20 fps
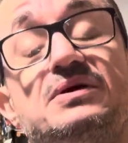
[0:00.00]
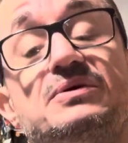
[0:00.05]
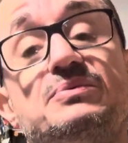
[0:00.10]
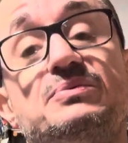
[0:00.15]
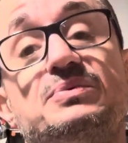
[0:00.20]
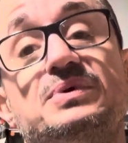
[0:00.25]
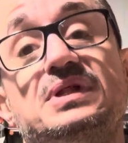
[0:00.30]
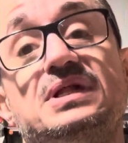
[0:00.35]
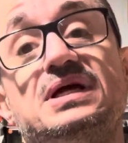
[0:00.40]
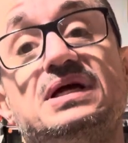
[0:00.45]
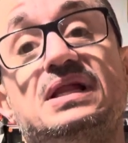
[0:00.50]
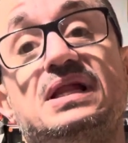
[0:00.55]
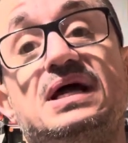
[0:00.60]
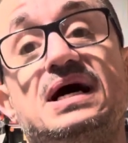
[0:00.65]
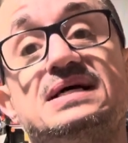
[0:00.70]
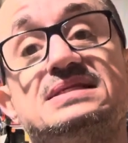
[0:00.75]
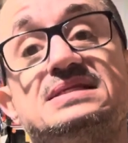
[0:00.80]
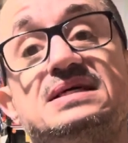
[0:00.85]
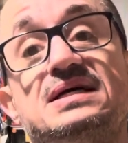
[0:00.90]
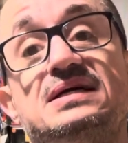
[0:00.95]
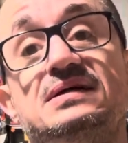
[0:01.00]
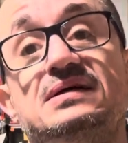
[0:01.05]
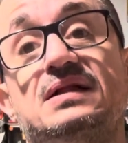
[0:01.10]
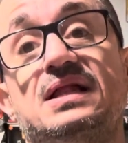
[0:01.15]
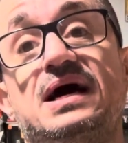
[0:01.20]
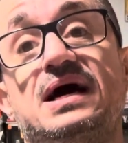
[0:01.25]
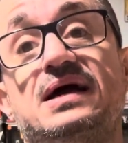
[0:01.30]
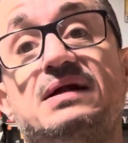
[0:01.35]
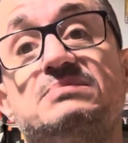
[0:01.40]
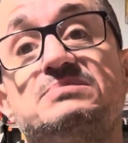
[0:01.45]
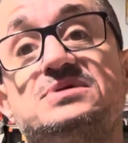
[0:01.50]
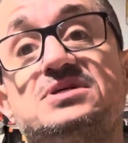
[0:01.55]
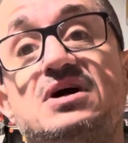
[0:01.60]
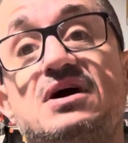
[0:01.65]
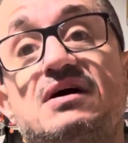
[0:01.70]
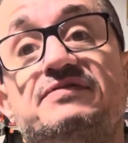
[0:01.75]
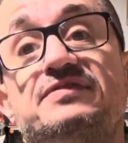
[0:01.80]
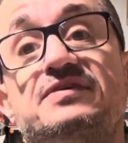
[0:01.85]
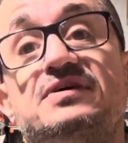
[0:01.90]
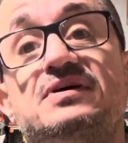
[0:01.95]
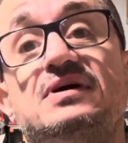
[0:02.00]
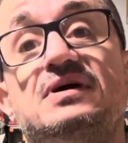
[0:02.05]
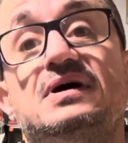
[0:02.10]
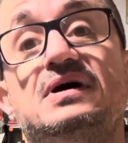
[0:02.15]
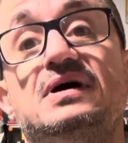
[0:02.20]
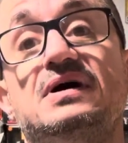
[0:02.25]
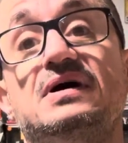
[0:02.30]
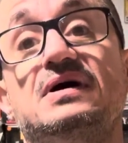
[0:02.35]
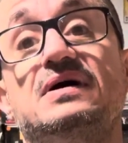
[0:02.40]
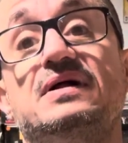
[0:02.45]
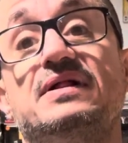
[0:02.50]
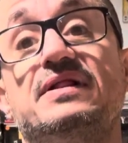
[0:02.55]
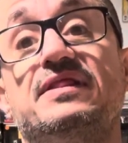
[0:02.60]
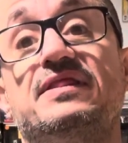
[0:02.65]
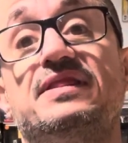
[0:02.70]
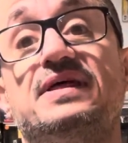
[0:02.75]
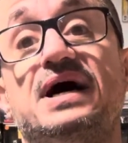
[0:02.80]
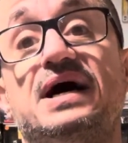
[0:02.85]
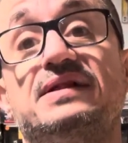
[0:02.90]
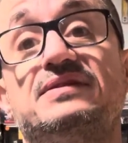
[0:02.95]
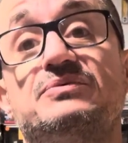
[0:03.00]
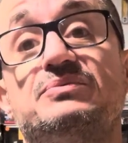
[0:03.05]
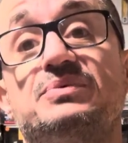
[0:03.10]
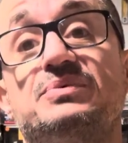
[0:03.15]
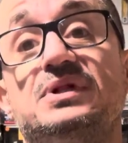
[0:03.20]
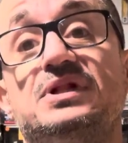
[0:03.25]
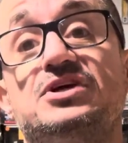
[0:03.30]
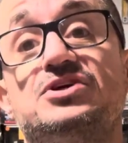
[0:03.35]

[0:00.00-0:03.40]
really classic Neil Adams cover that really